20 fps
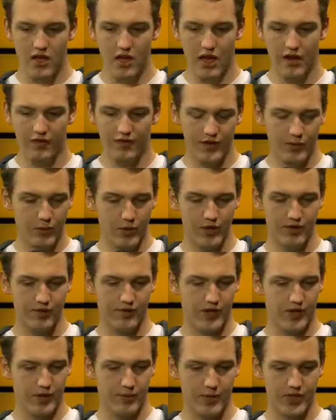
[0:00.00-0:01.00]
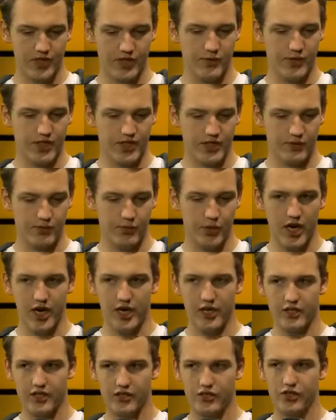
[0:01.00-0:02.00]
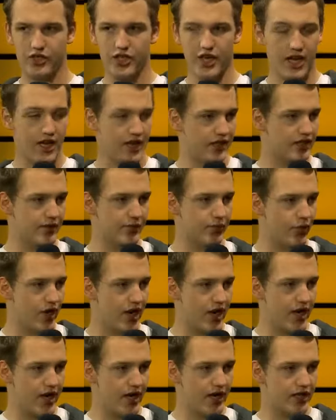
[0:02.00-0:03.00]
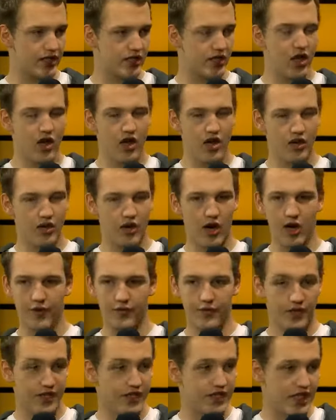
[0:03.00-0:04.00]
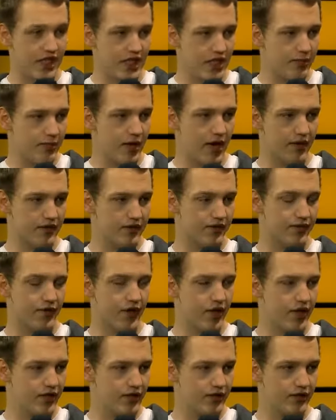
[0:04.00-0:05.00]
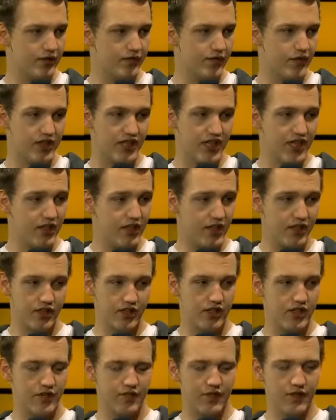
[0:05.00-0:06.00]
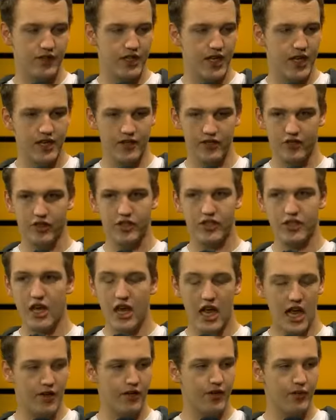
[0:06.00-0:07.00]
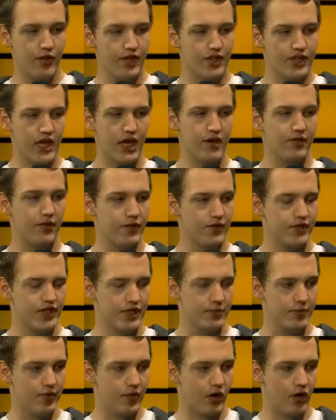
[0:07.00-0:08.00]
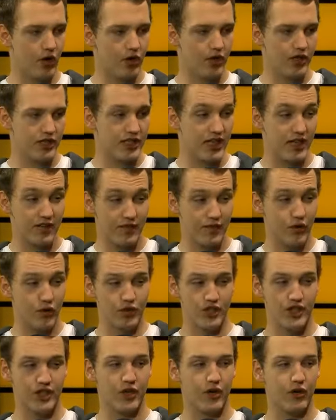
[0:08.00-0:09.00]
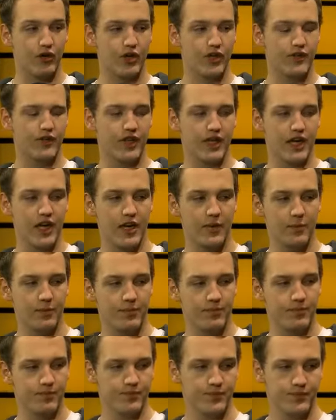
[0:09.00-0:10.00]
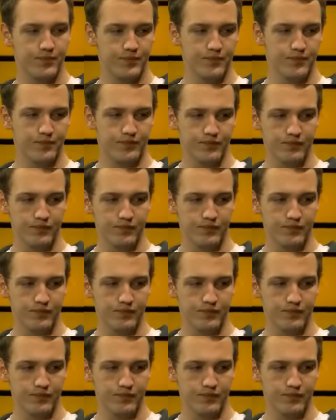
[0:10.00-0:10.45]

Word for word: I think one of the best ways to break it is just take some breaks, go out with the team, have some fun for dinners or stuff like that, and just have a great time with the team overall instead of focusing only on the game. And I